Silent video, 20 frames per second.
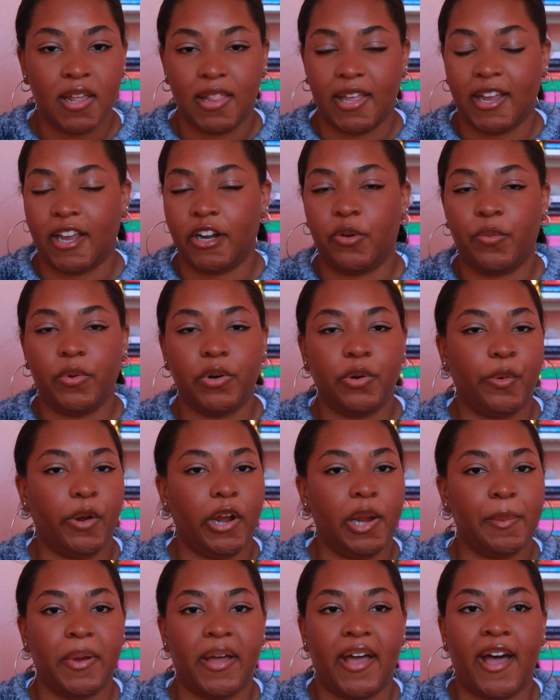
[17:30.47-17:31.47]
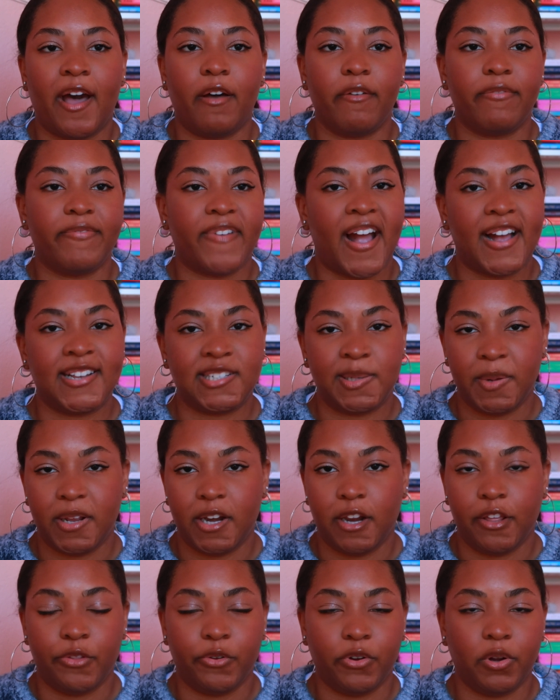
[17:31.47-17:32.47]
Like, I don't want to worry about how fast I'm
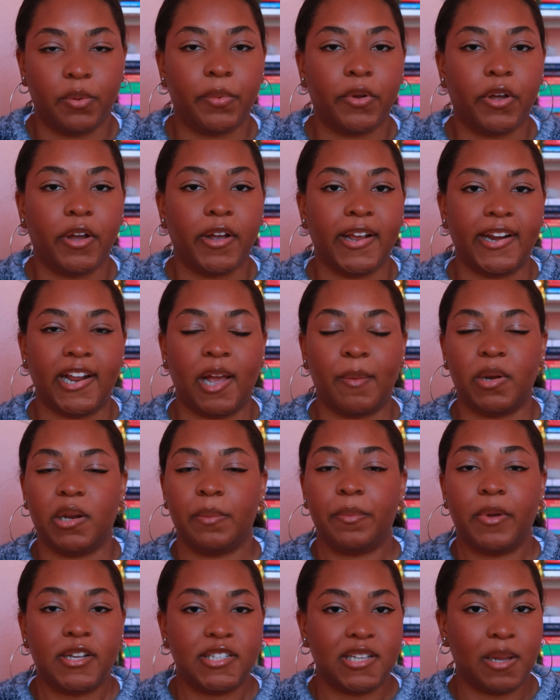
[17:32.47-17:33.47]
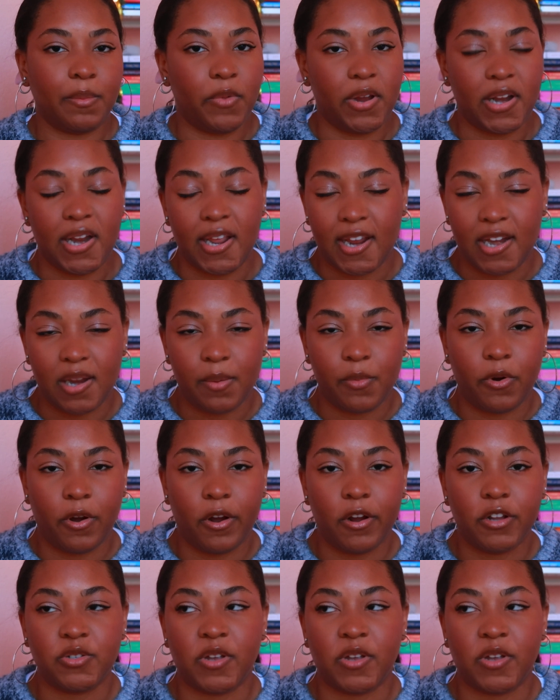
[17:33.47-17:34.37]
getting through a book and how many books I'm reading anymore.